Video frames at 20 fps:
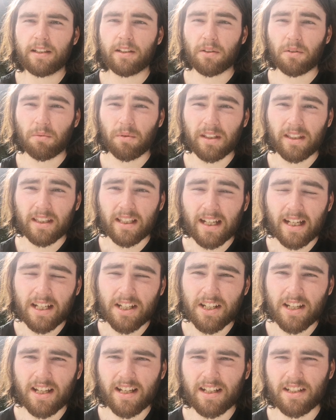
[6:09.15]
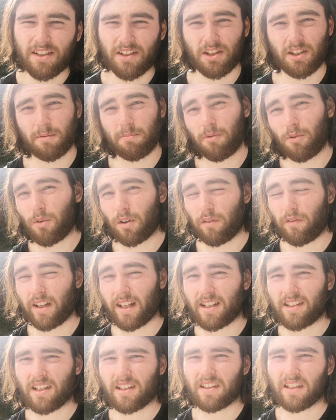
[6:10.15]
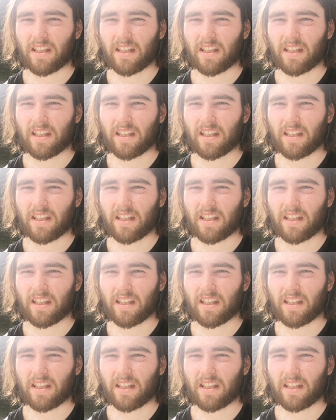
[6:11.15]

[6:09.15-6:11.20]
to tweet the hashtags, to support events,